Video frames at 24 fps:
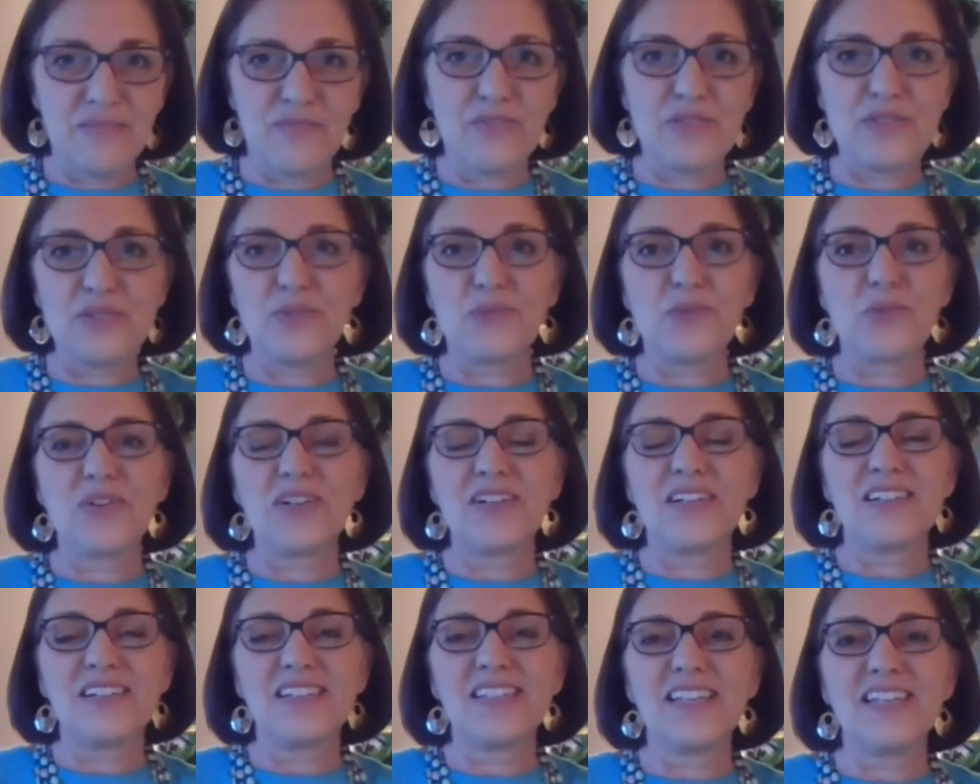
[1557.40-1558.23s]
for their
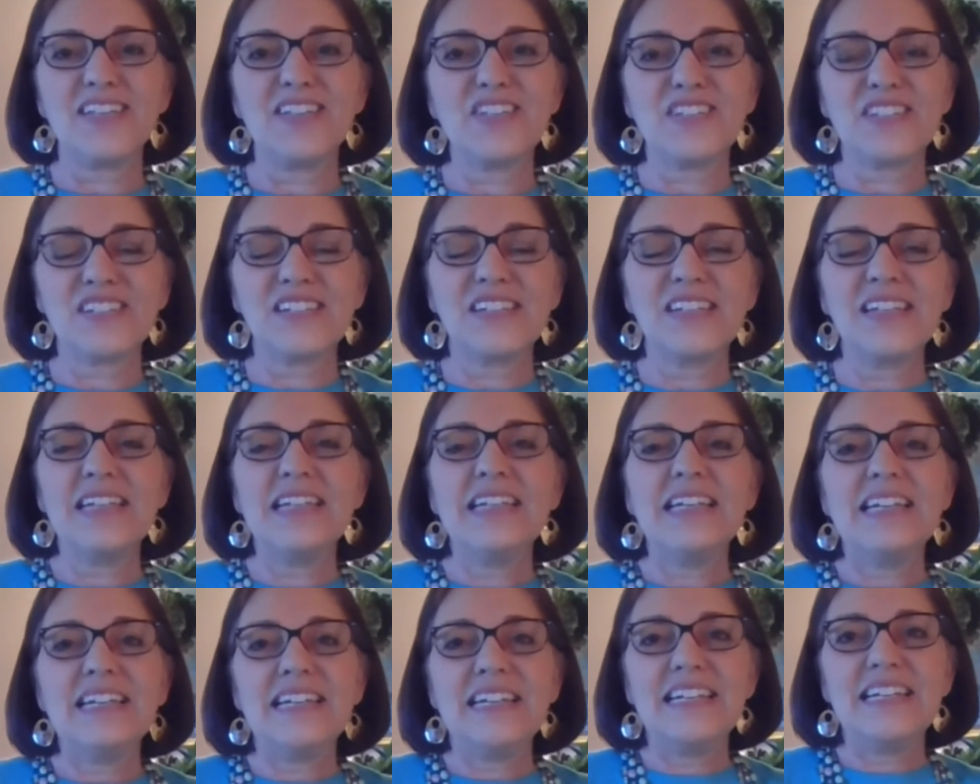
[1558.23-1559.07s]
organization?
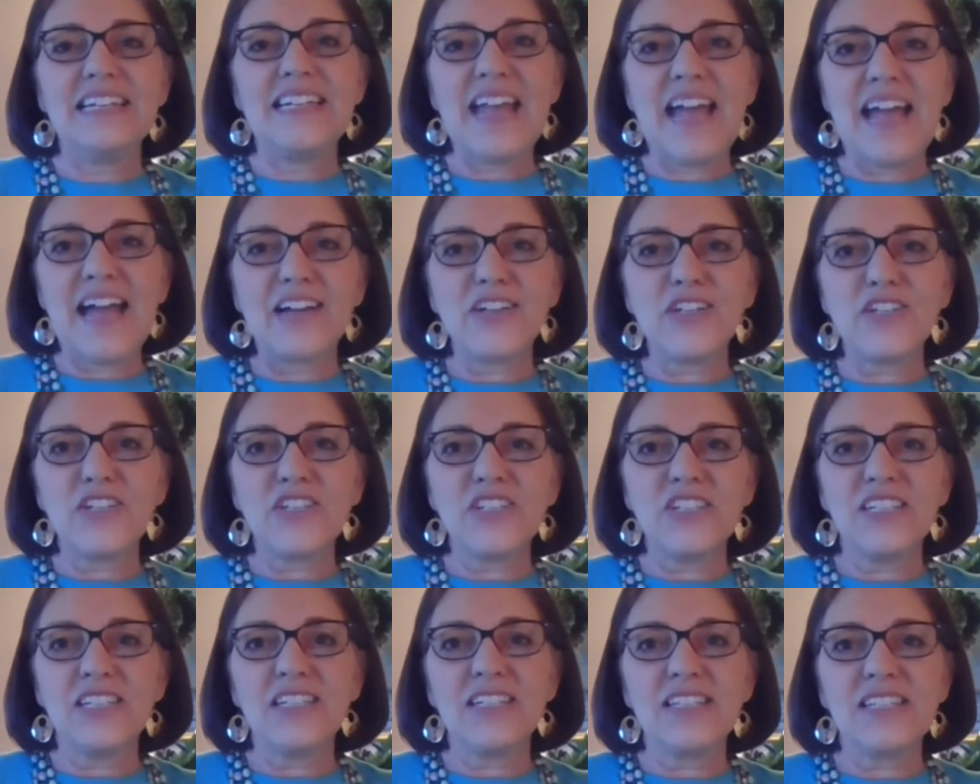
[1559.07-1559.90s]
It
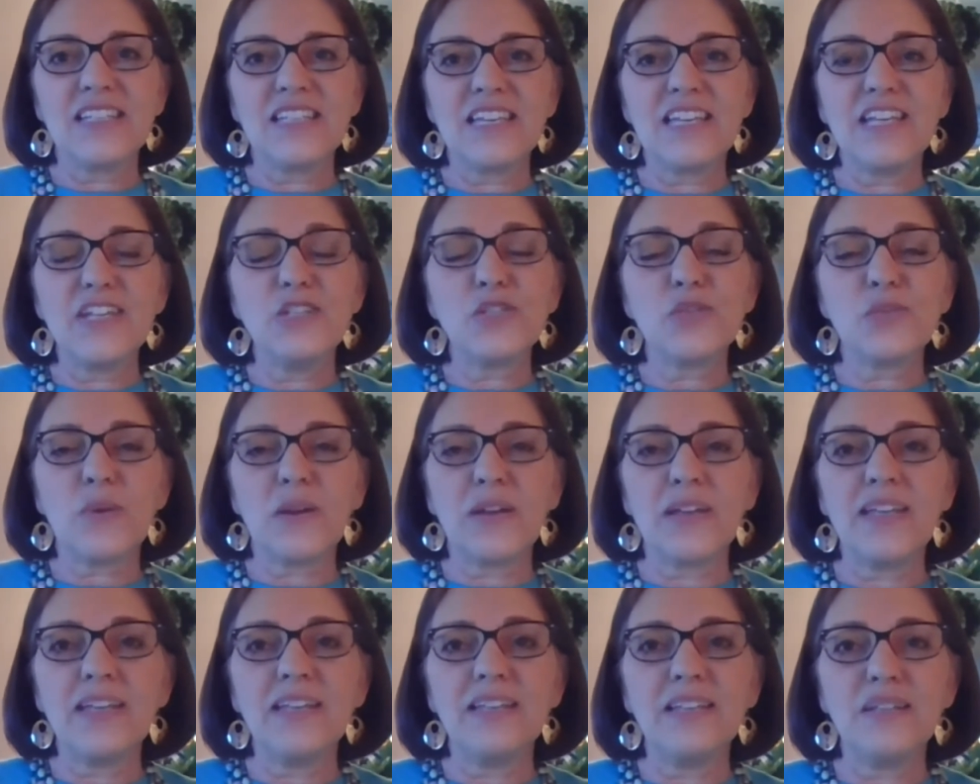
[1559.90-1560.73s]
actually is the
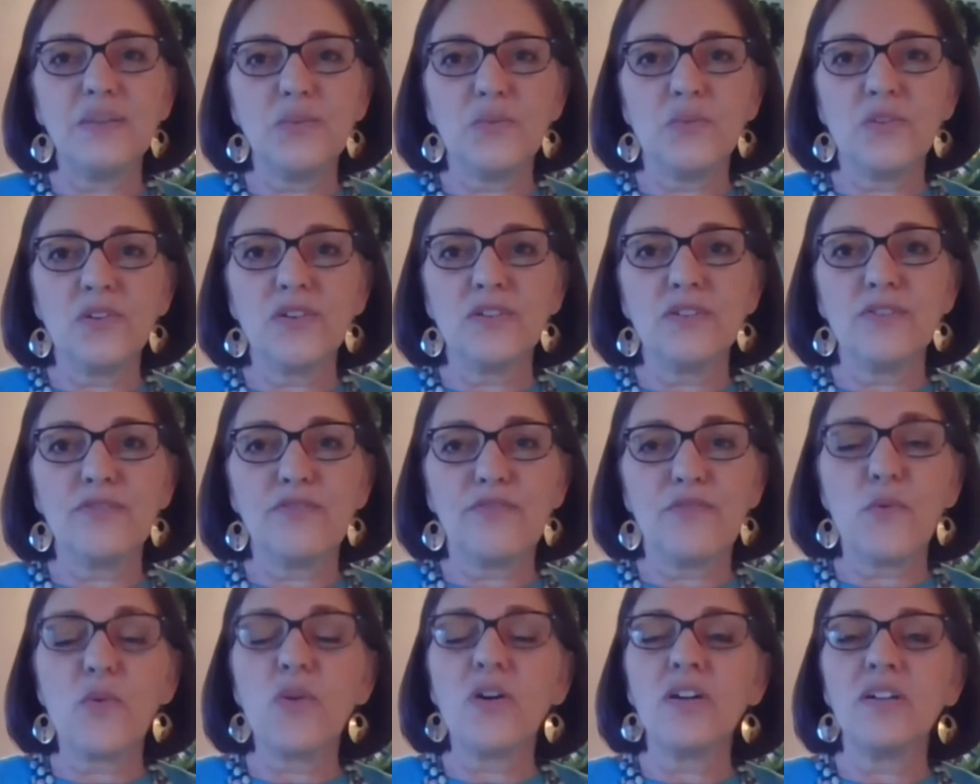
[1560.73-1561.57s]
Kiswahili word
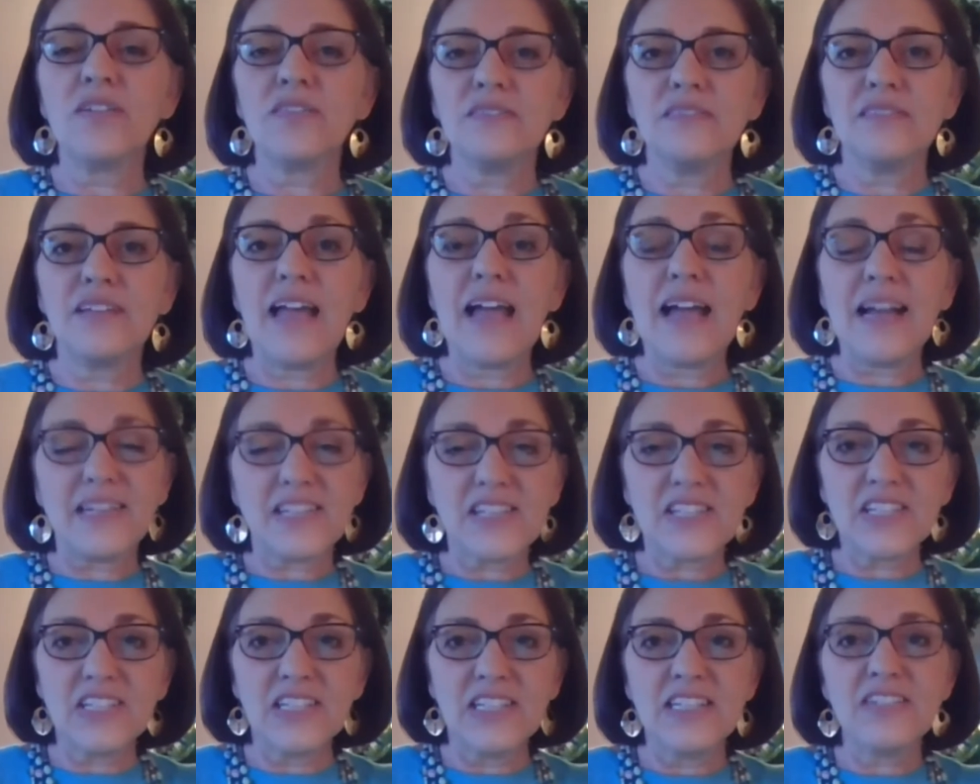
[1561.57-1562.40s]
for
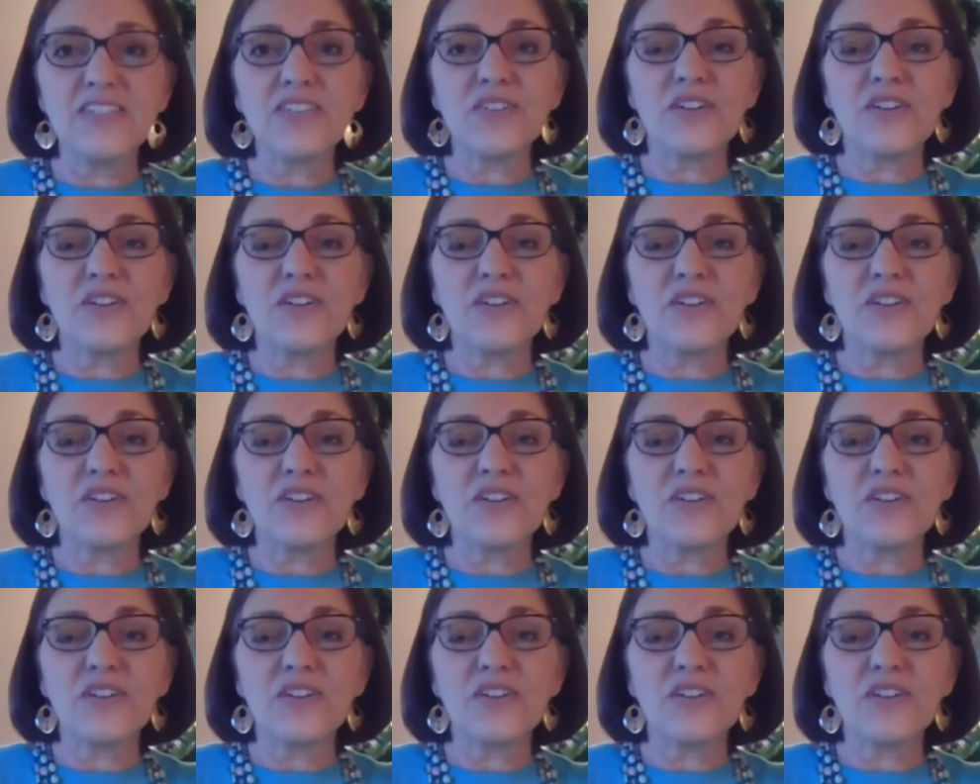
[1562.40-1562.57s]
excellent